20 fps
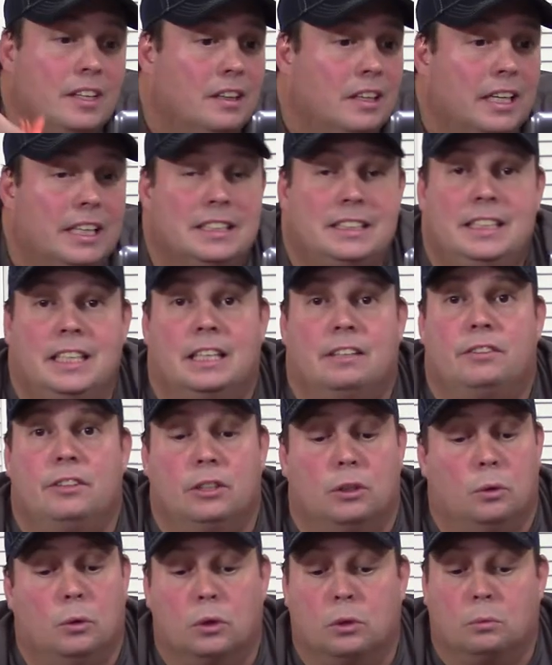Like I said, if
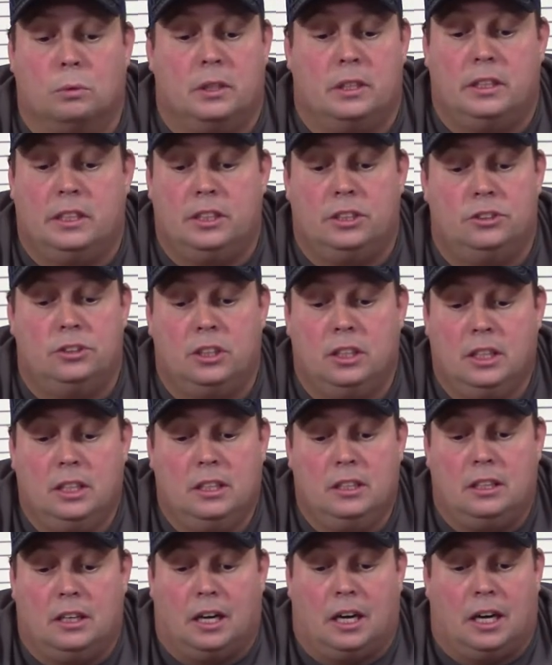you're going to order one of these,
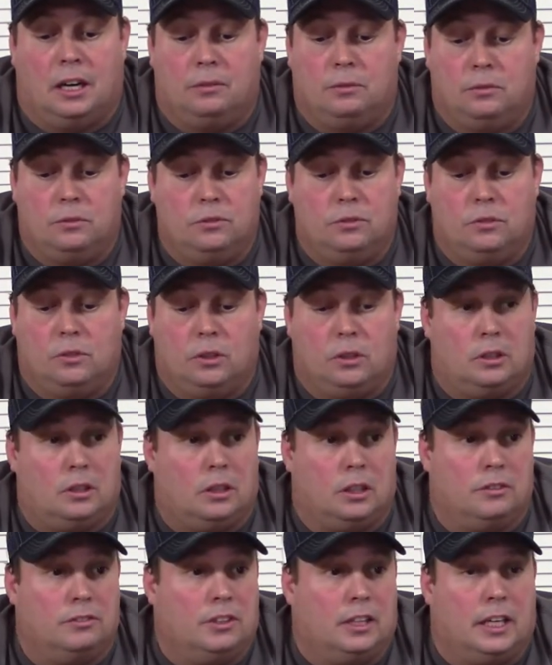uh,
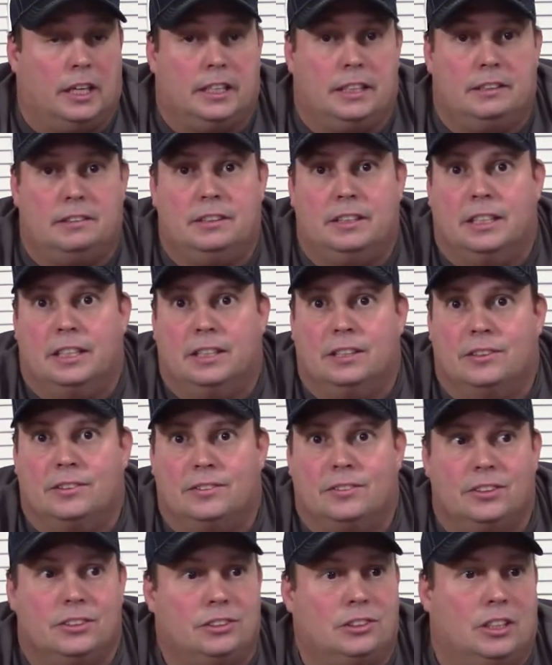offline, you
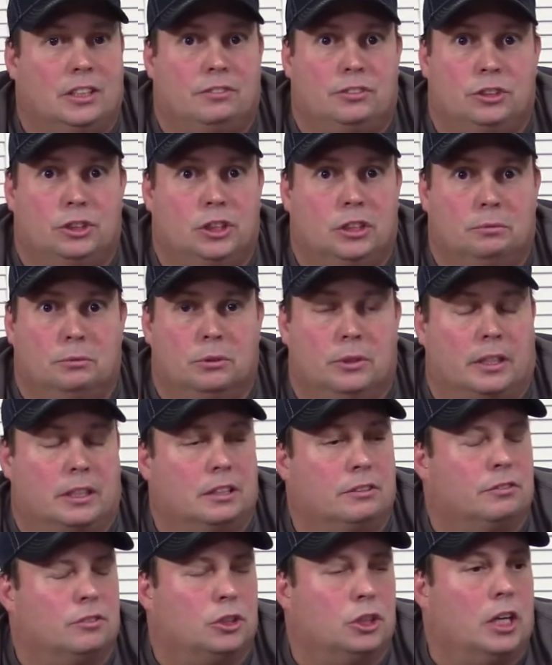know, the stuff is shipped
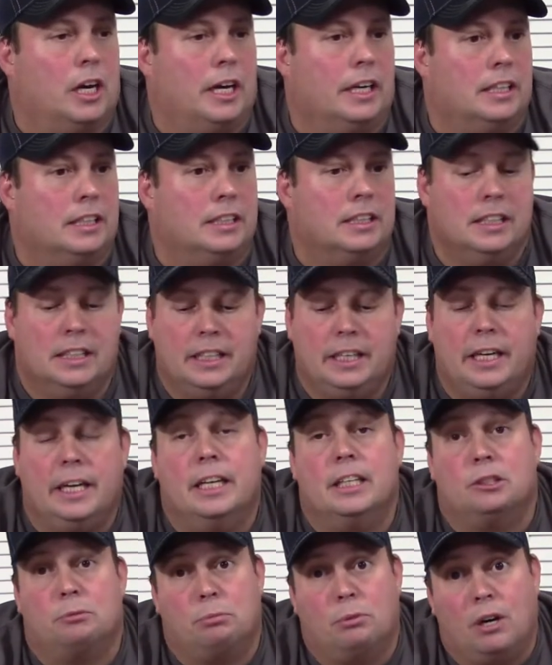directly from China,
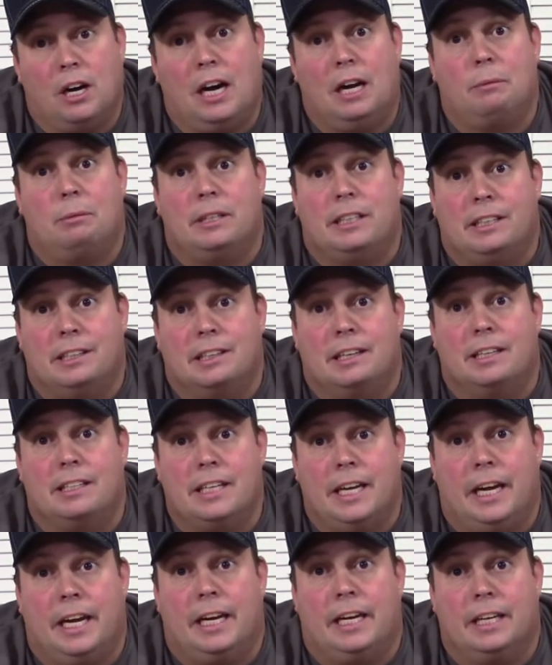is probably going to
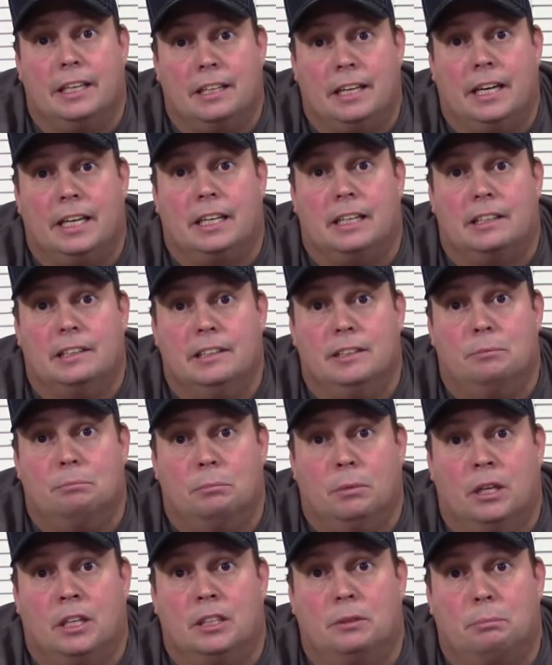take it like a good
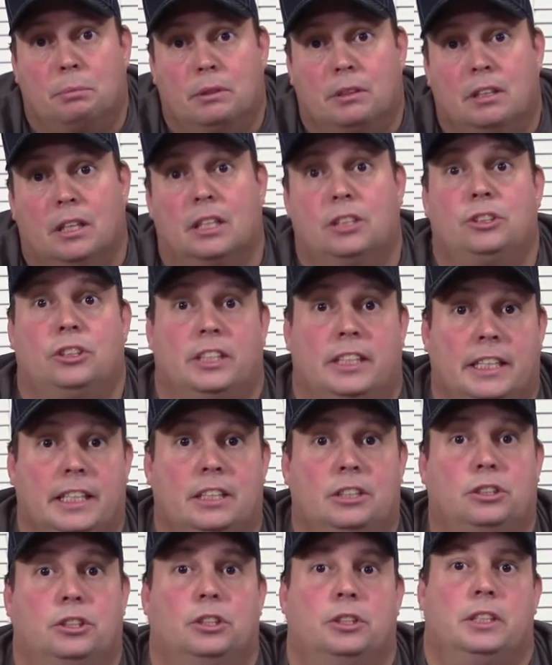month plus to
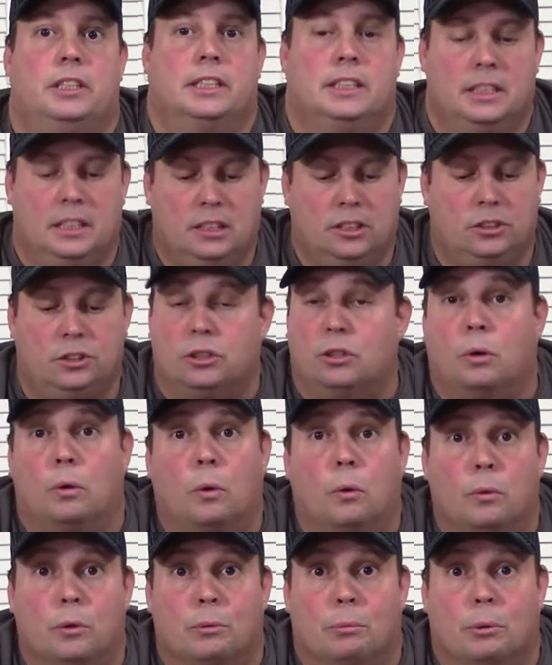get to you. So don't
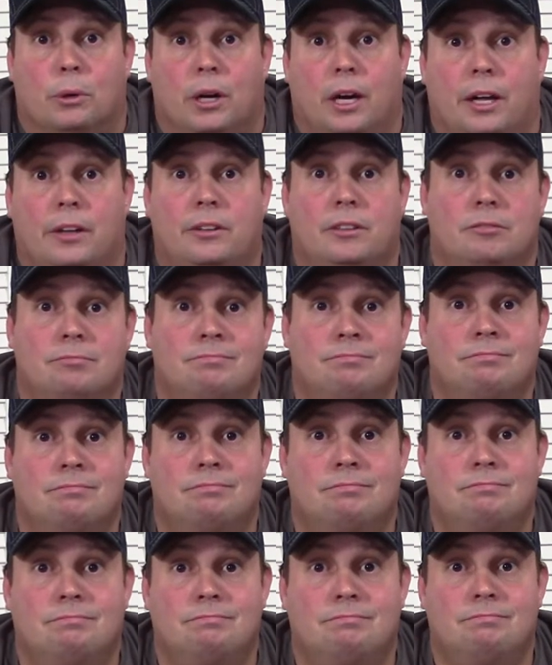hold your breath.
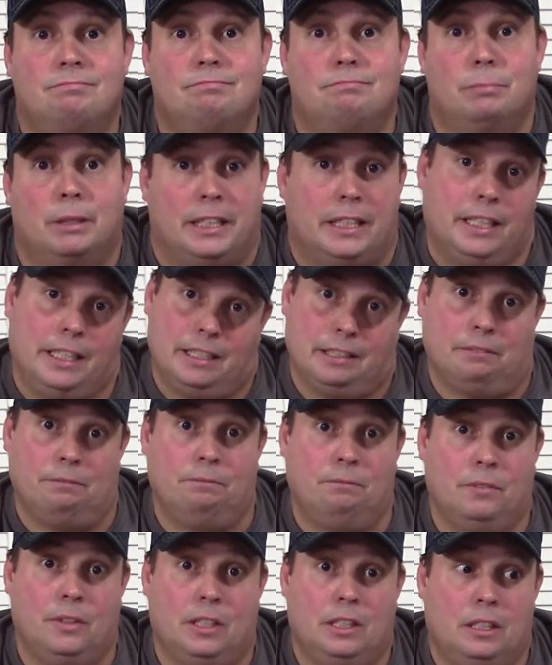But
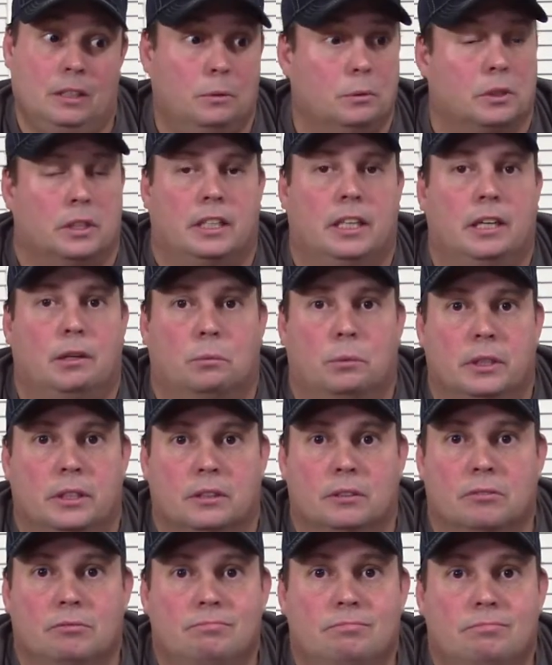again, we're in the dead of
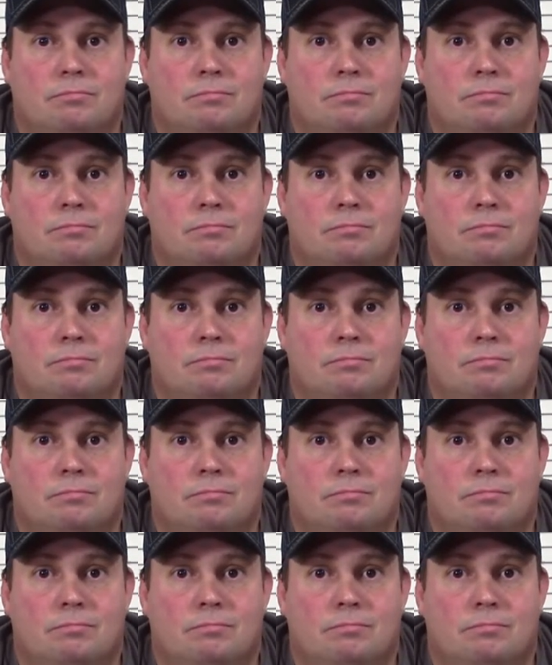winter.